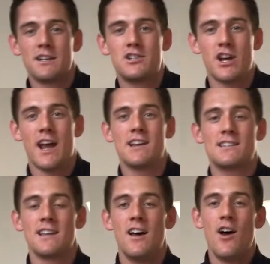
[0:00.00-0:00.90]
your
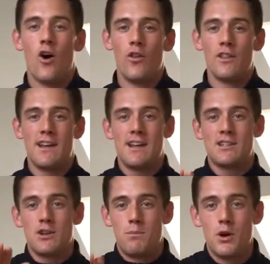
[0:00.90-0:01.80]
chest. On
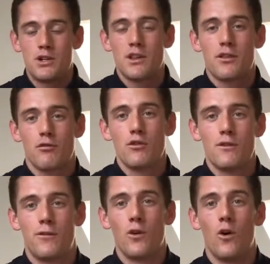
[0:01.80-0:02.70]
this, you're pushing through the
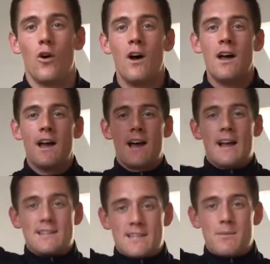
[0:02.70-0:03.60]
floor,
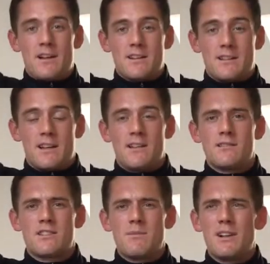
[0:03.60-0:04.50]
and
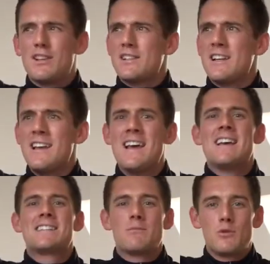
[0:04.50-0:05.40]

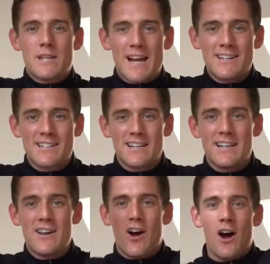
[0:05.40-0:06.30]
simultaneously,
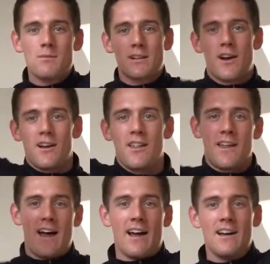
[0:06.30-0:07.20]
your arms are going like
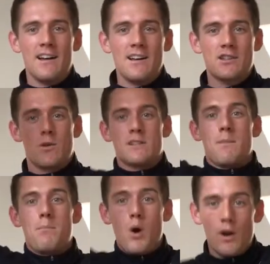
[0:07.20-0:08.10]
that. So it's
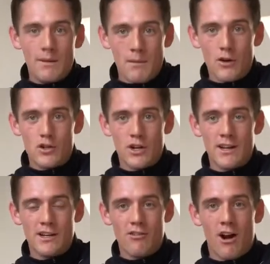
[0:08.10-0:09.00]
a pulling
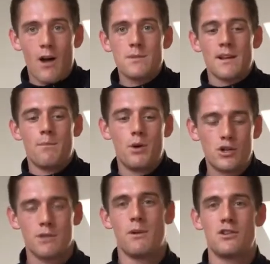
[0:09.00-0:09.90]
motion in your arms and a
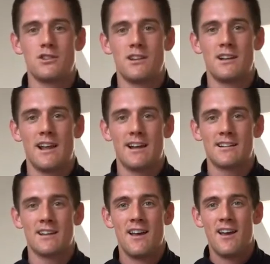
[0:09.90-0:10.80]
pushing motion in your
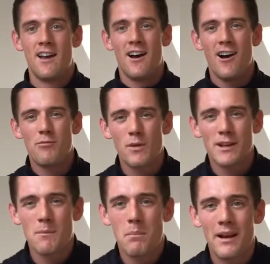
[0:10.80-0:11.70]
legs. I've probably
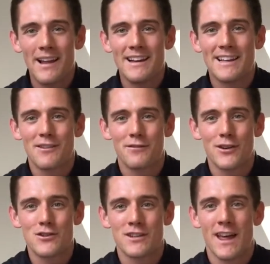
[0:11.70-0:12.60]
completely
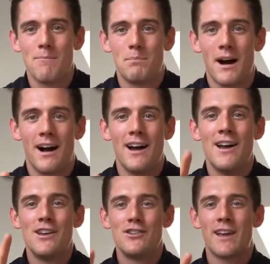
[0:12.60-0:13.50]
confused you there, but
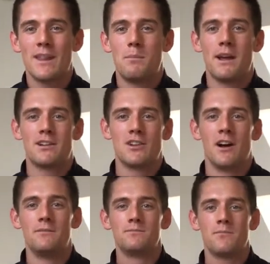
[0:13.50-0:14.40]
you get the
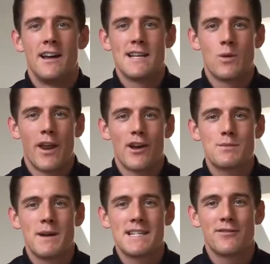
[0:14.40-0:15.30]
picture. It's one of
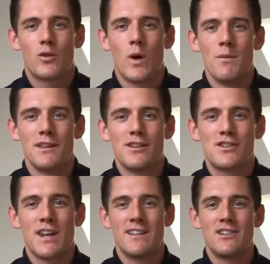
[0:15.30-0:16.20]
those pieces of equipment that you
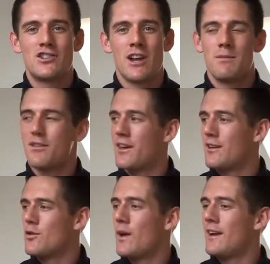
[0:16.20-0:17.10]
see in the gym, you think,
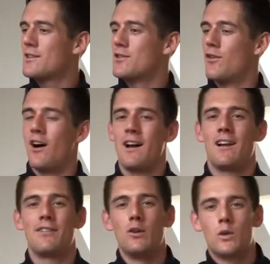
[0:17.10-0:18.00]
oh, that looks alright, I'll
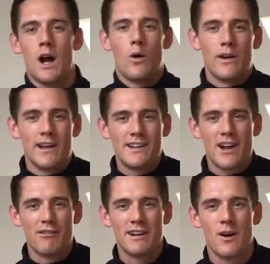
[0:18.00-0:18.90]
have a little go on it. You
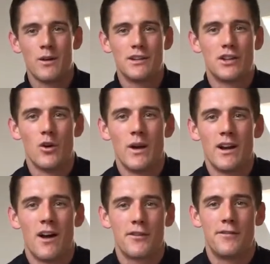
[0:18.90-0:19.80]
don't really know what you're doing.
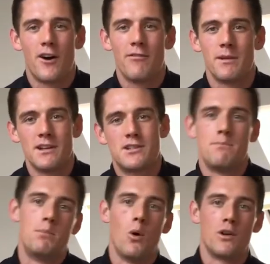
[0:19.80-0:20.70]
After 5 minutes, you're
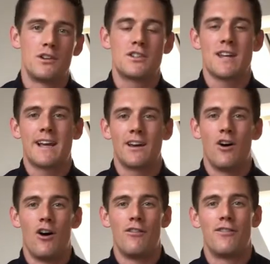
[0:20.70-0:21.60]
bored and you sack it
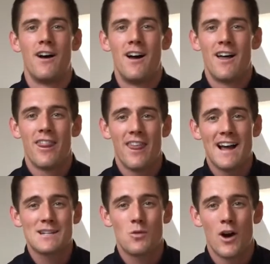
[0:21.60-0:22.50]
off.
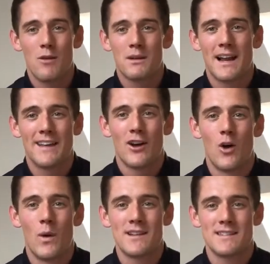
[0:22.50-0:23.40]
That's why I'm glad that I
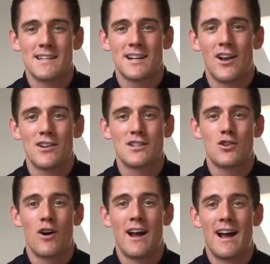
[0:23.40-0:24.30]
went to this class to try it